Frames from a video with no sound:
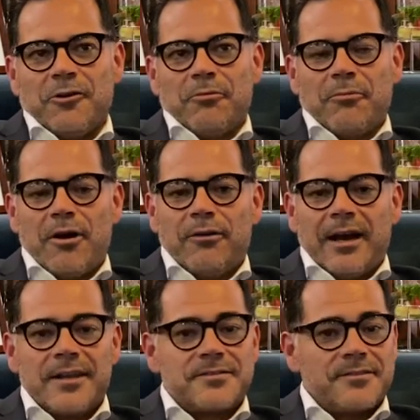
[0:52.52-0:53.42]
Well,
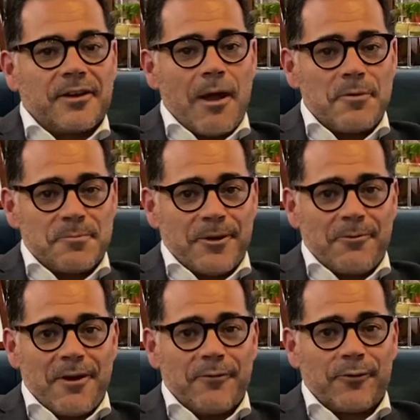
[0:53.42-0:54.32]
Alex, the club has been
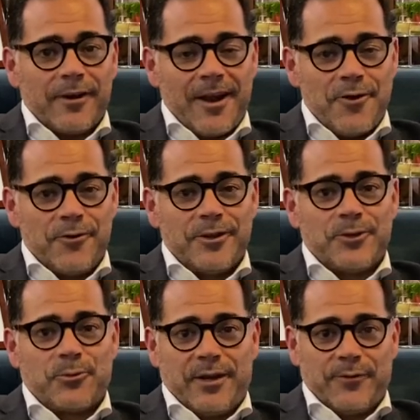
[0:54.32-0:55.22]
around for
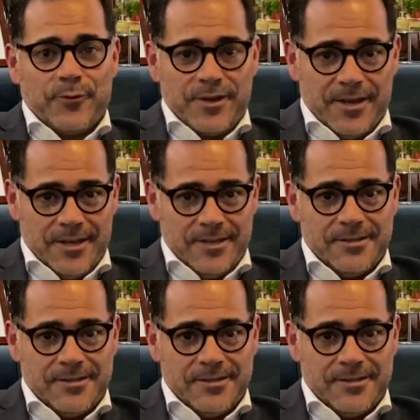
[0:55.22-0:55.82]
124 years.